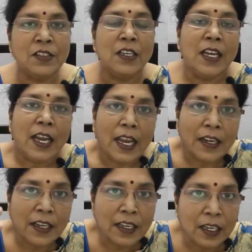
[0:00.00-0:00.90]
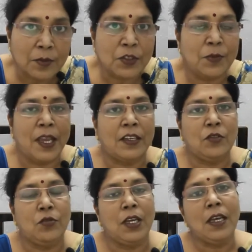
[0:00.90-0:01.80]
and he comes back
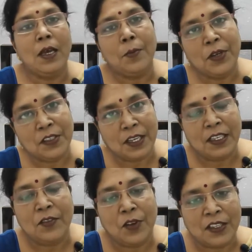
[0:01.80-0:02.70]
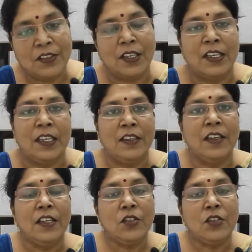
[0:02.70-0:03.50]
to the present once again.